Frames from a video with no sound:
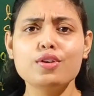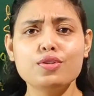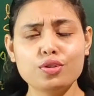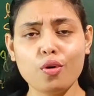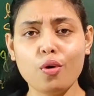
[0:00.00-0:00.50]

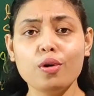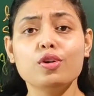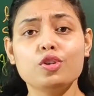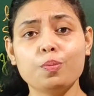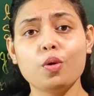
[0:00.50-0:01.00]
So,
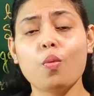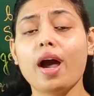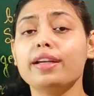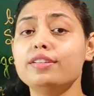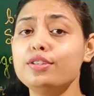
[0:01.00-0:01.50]
to
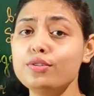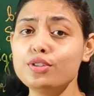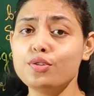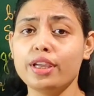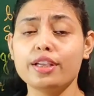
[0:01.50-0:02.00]
provide
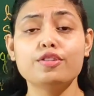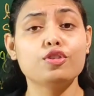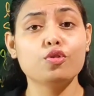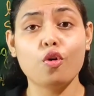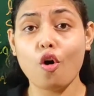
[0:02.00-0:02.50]
nutrients
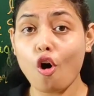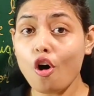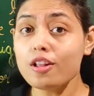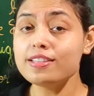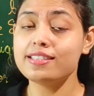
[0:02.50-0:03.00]
to
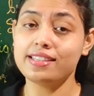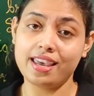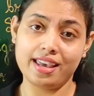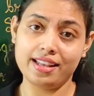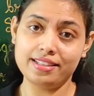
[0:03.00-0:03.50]
all
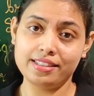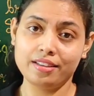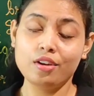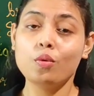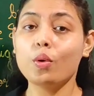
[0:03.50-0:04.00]

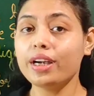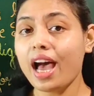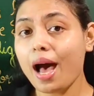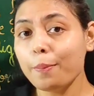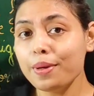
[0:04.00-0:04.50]
cells, what
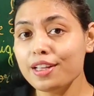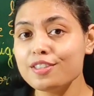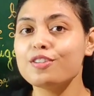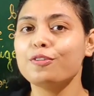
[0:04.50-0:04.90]
happens?